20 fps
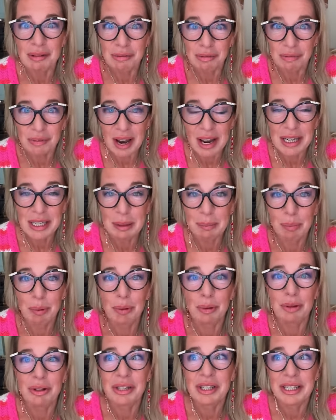
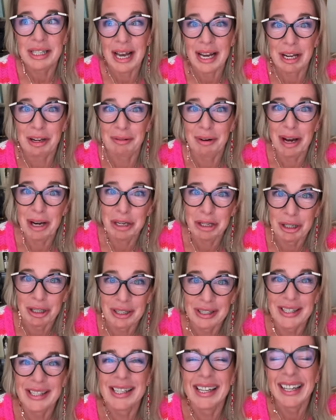inflatable
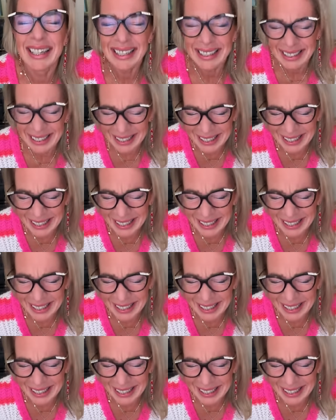decorations.